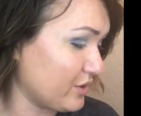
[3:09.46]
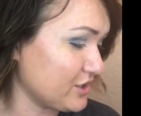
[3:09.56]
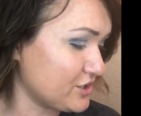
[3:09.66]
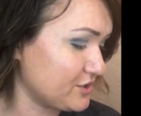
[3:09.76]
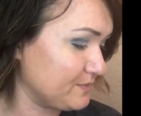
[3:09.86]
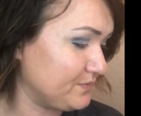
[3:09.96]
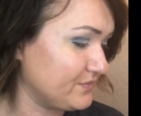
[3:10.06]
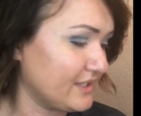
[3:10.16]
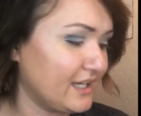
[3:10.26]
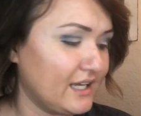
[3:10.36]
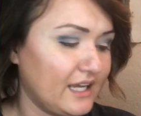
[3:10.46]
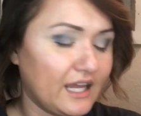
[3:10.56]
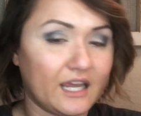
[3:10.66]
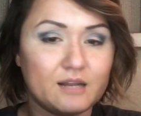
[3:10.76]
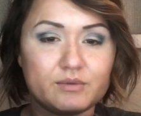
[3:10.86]
brush
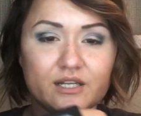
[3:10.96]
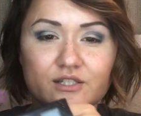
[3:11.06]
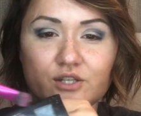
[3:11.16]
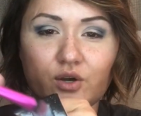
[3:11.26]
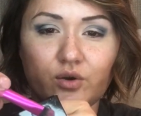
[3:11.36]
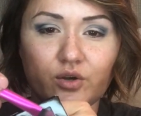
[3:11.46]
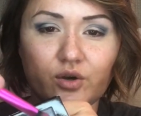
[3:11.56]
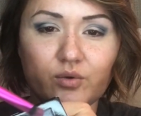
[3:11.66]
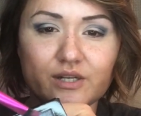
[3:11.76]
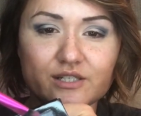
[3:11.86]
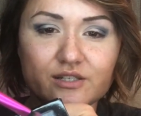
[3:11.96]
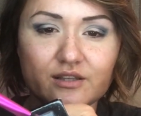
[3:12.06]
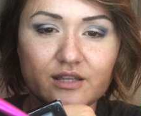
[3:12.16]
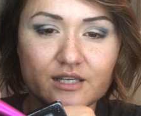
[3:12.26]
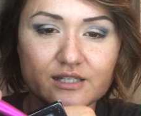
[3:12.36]
and I'm going to go into
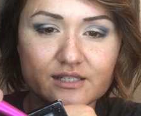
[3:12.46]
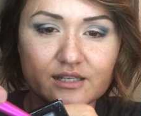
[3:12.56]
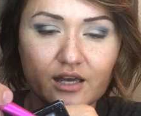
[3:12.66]
this